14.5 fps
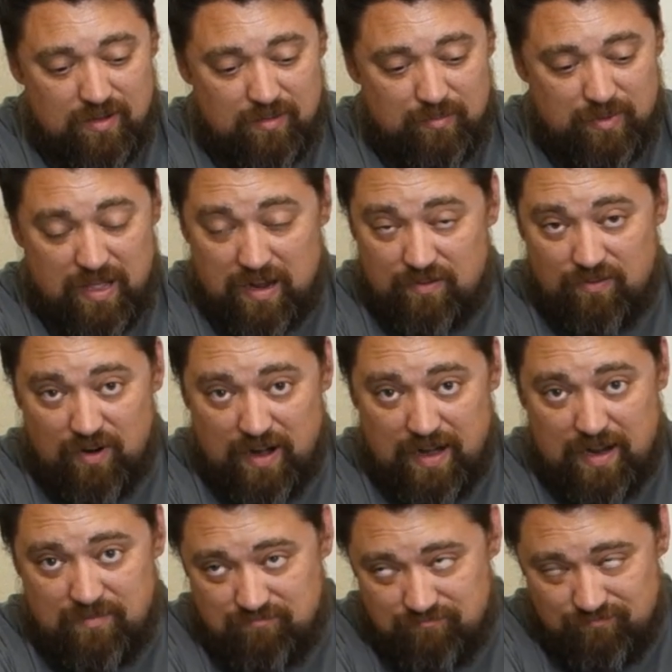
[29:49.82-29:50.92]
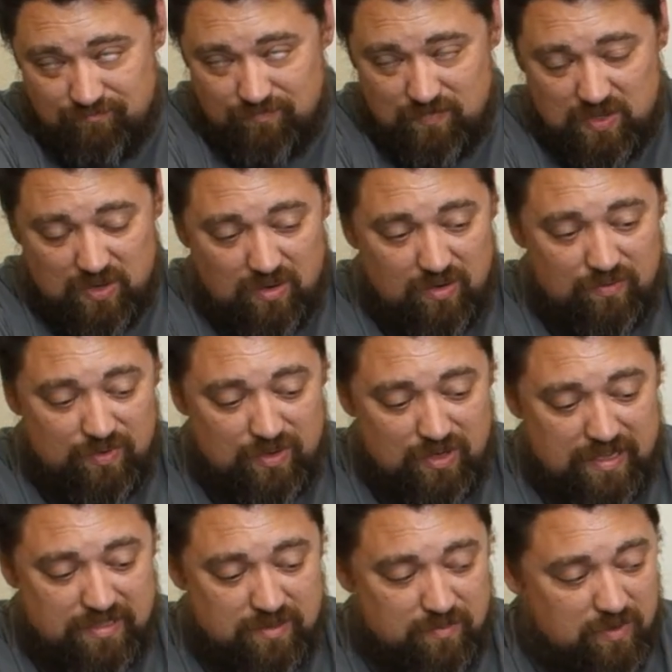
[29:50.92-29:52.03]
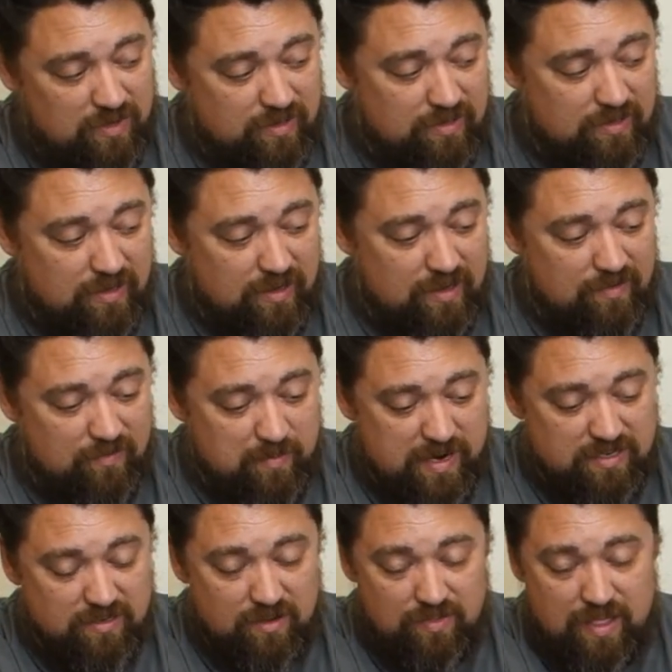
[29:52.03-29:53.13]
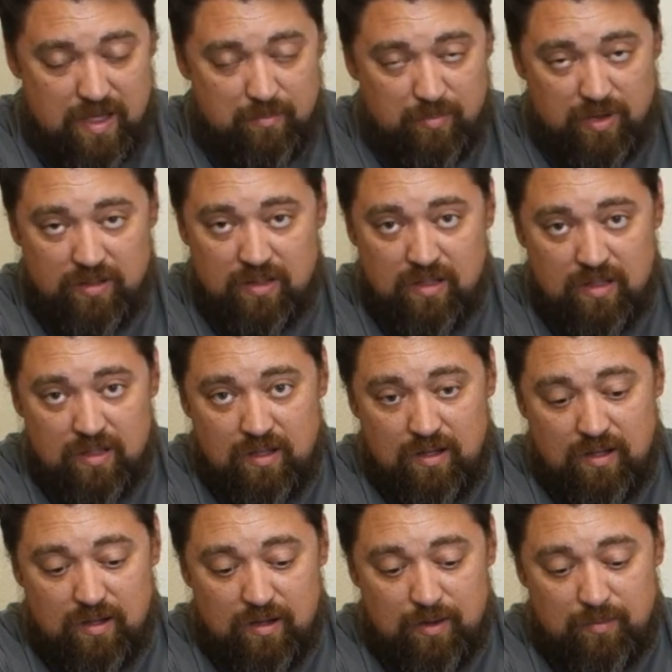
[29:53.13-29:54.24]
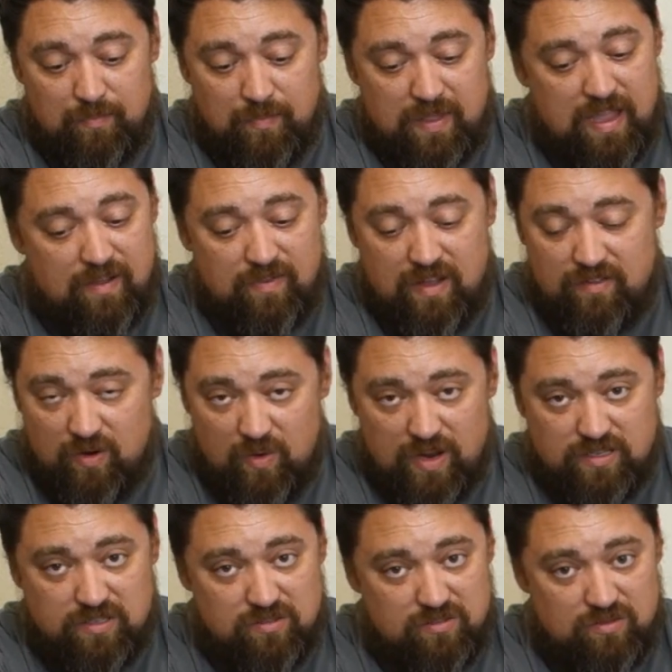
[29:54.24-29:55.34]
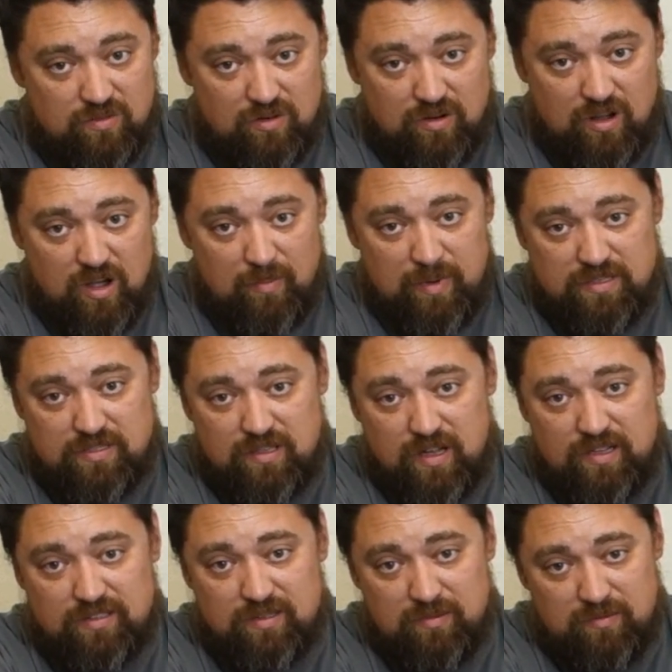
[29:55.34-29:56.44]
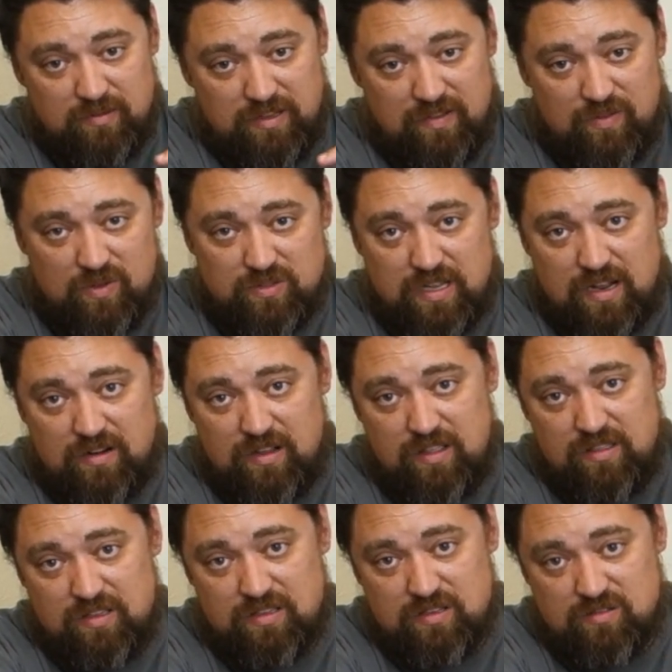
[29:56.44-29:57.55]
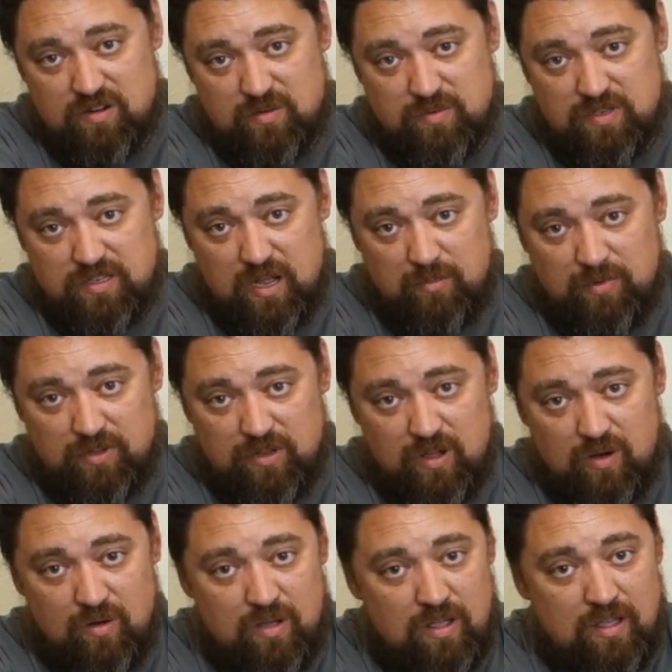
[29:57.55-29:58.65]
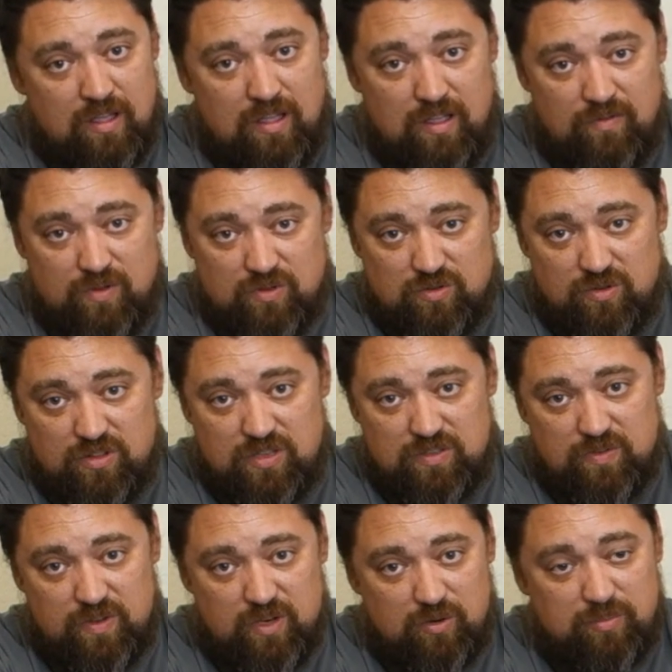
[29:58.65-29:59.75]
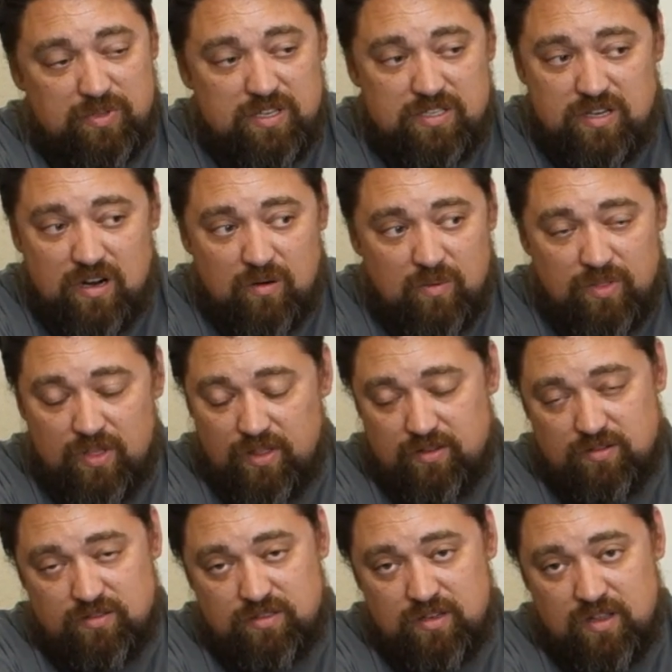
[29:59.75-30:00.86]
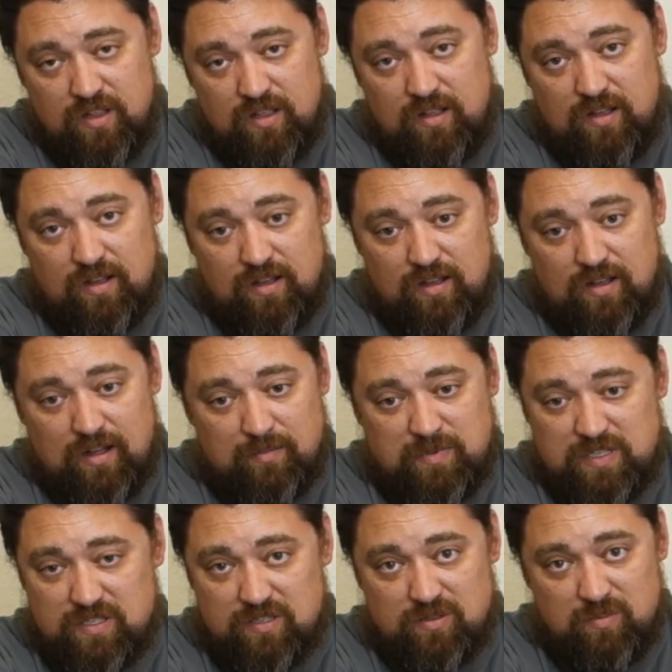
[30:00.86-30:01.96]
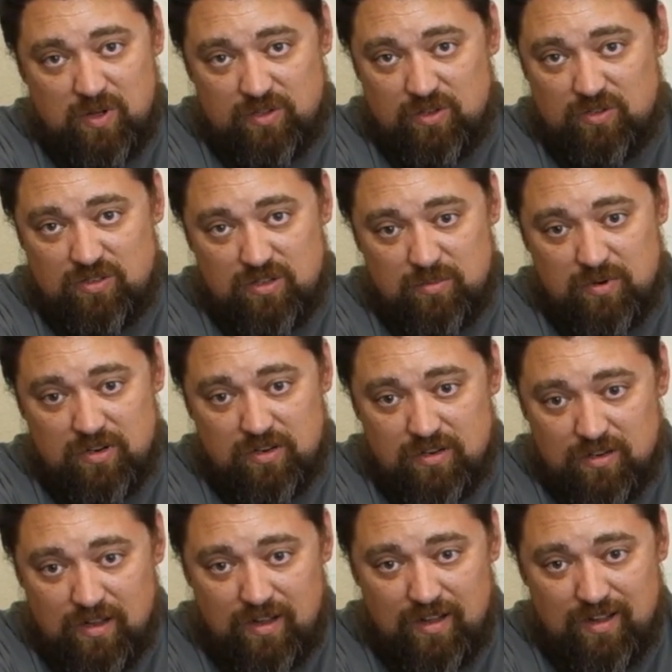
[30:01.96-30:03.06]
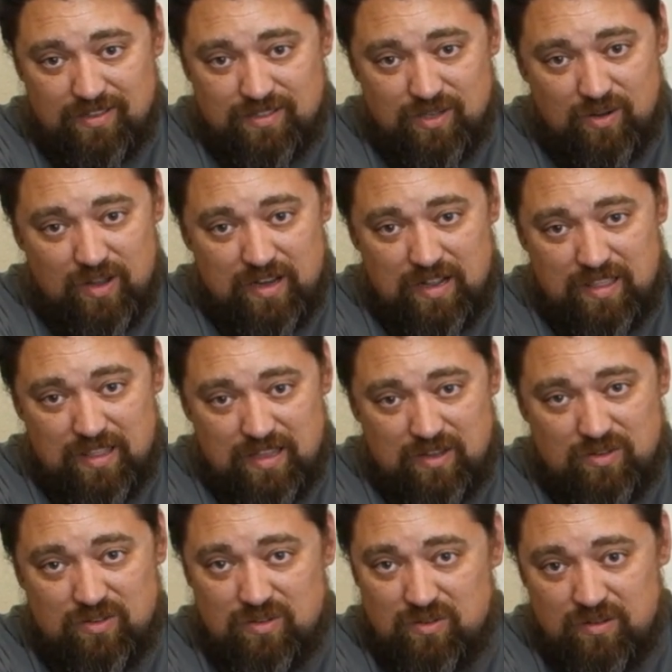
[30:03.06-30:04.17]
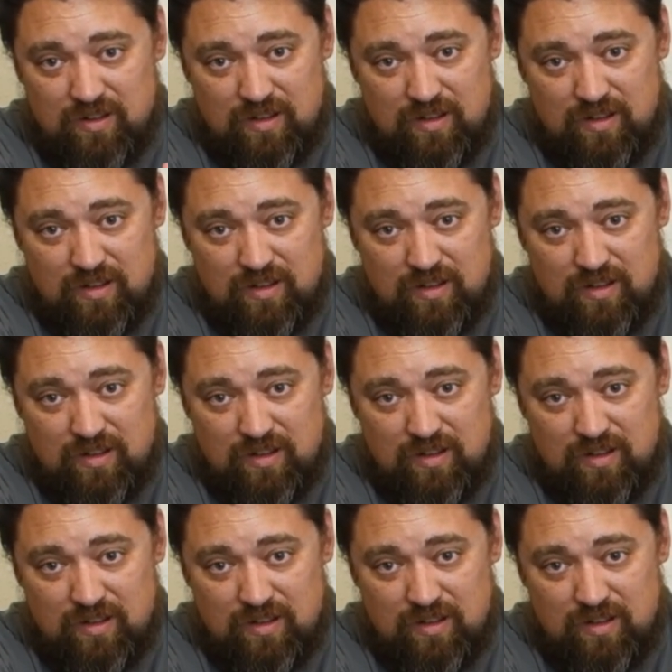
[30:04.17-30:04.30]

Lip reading: Black Friday. So hopefully you get some good information on that. But yeah, if you have any questions or comments, thoughts, leave those down in the description down below. If you enjoyed this video, please share it with others. I'm just a small YouTuber, so anything you do